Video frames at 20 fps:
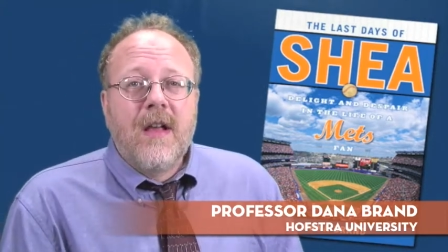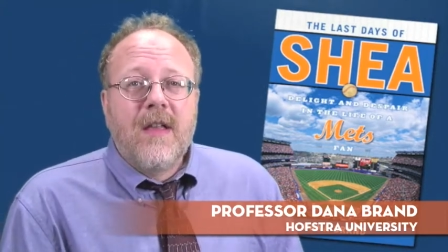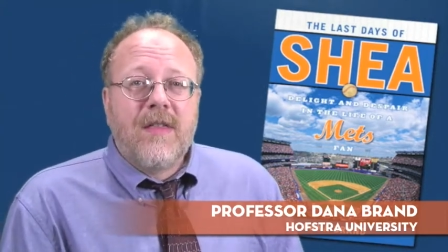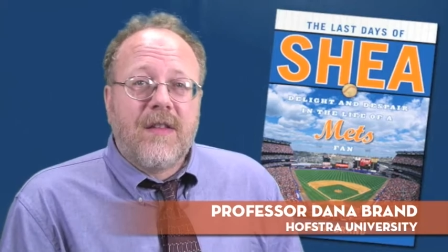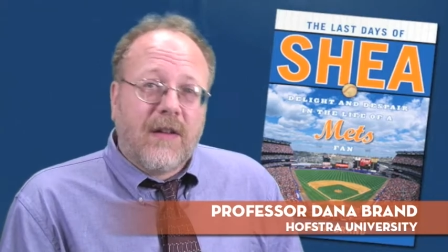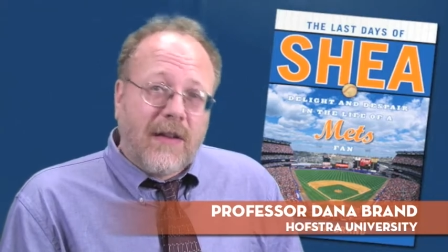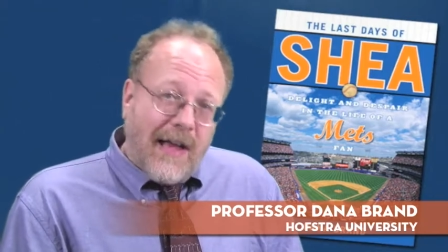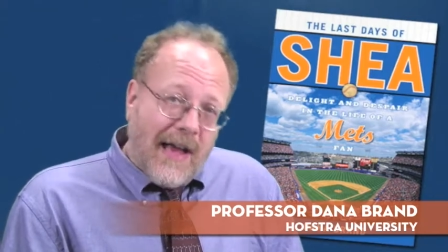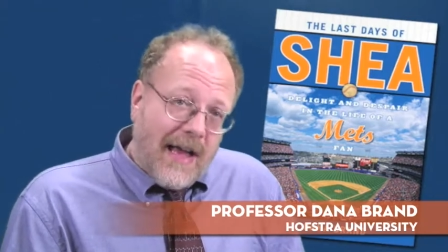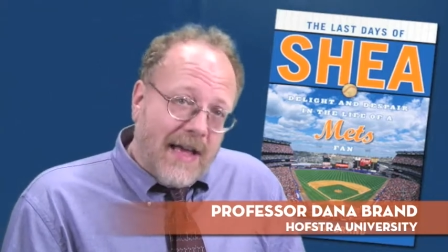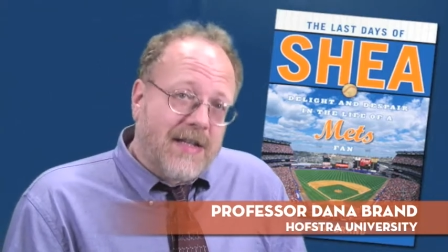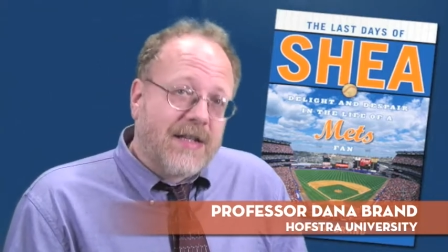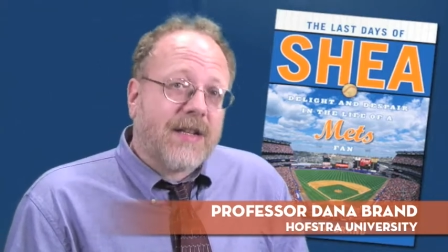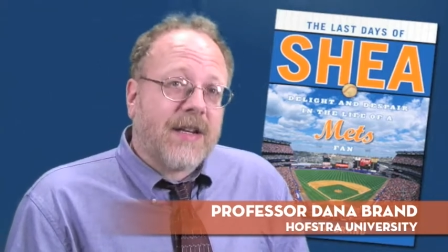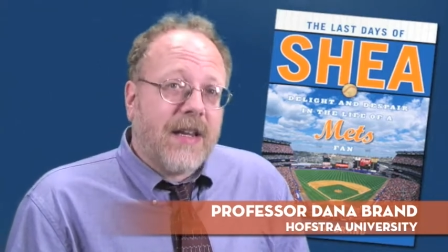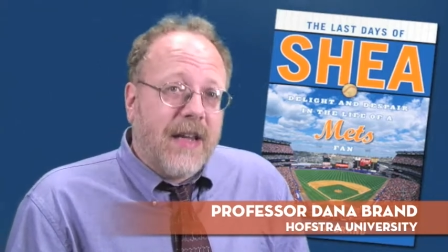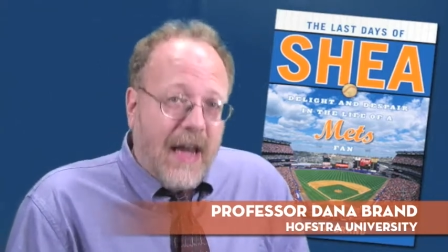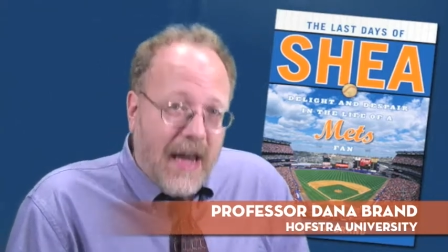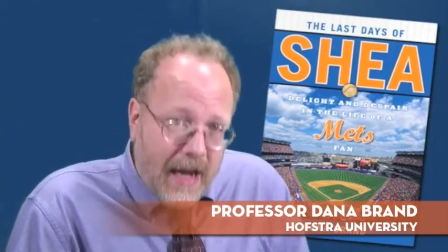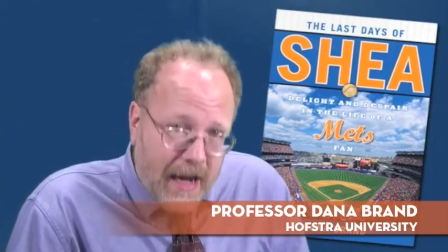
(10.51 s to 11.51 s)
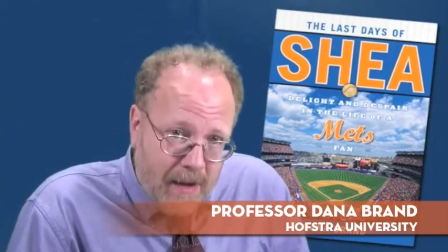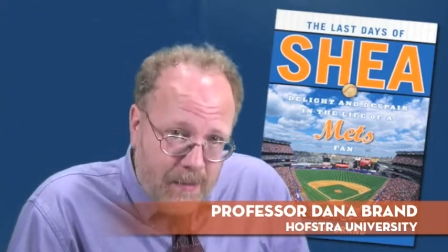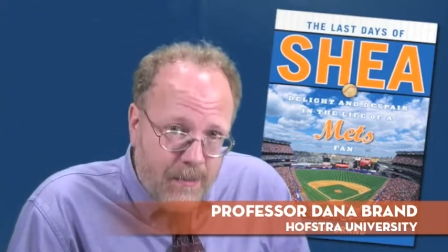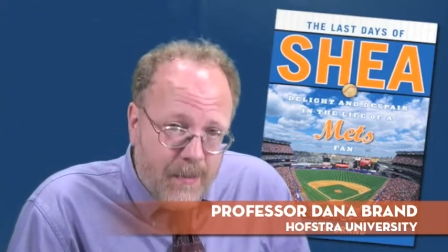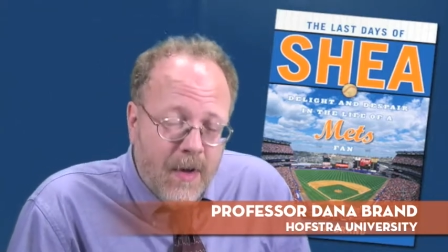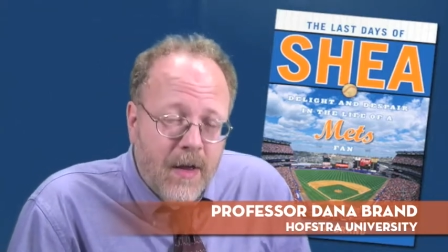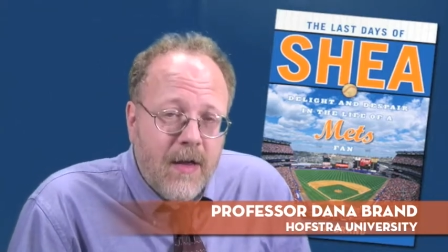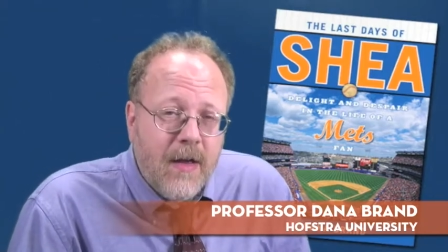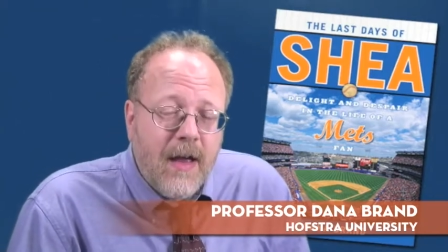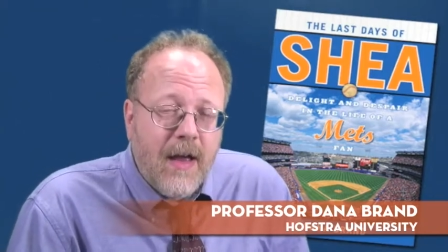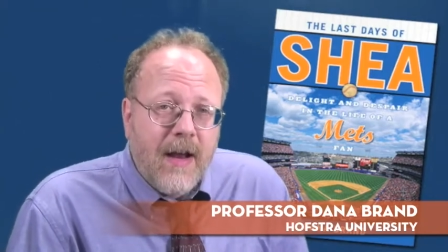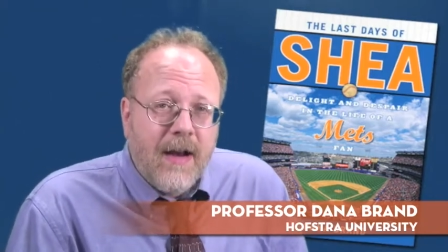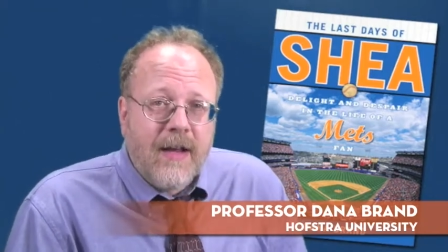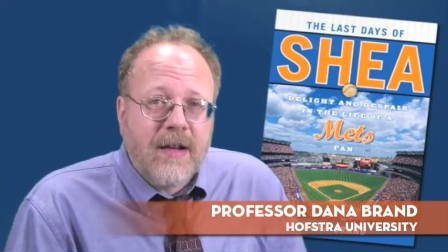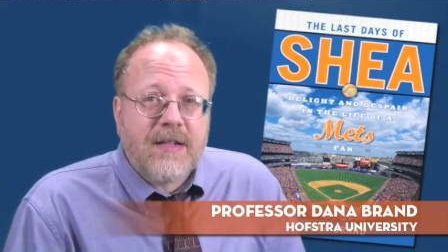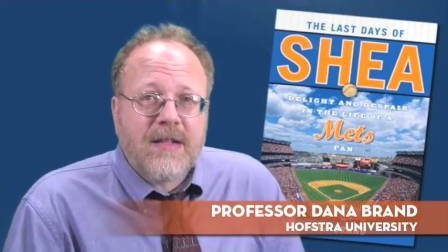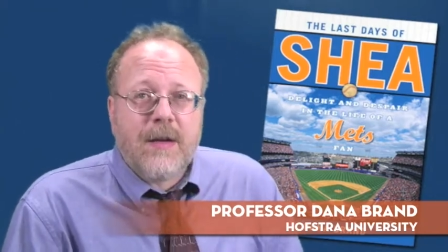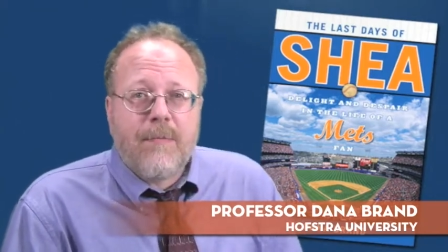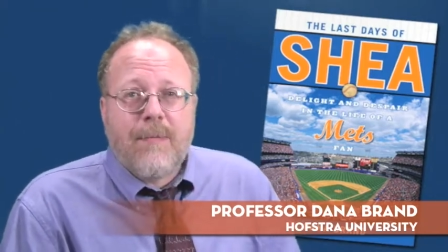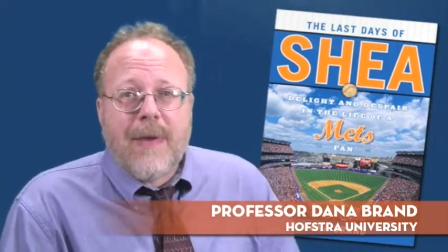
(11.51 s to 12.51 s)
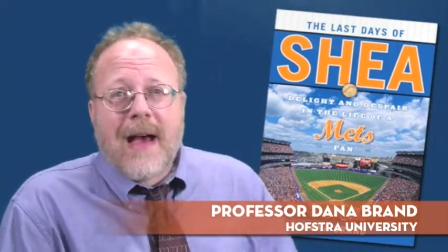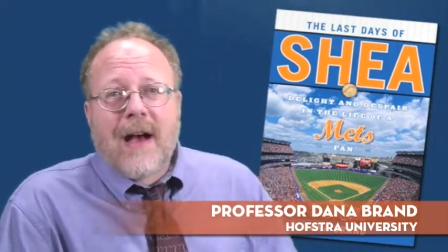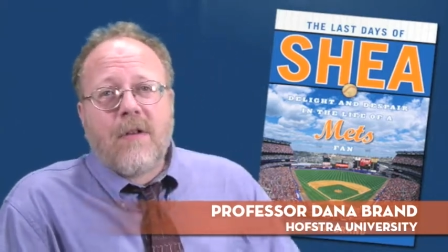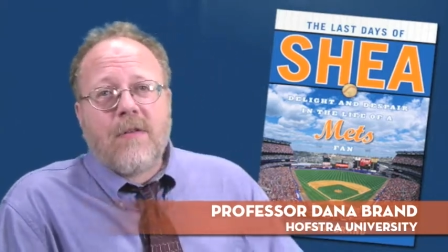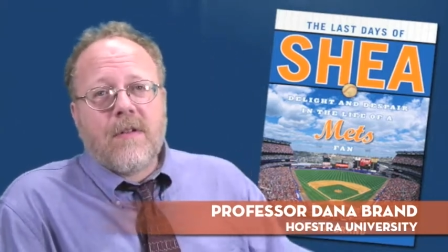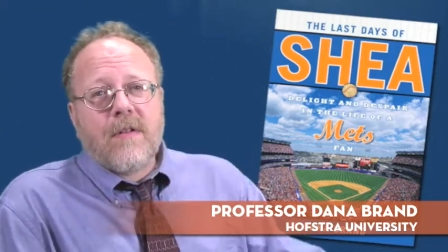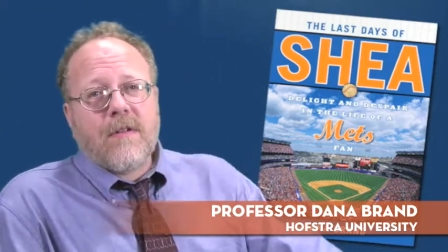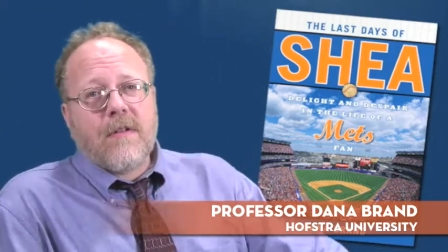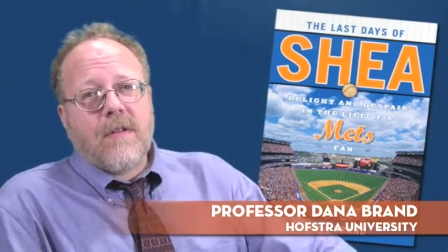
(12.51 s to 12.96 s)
The Last Game, and it's about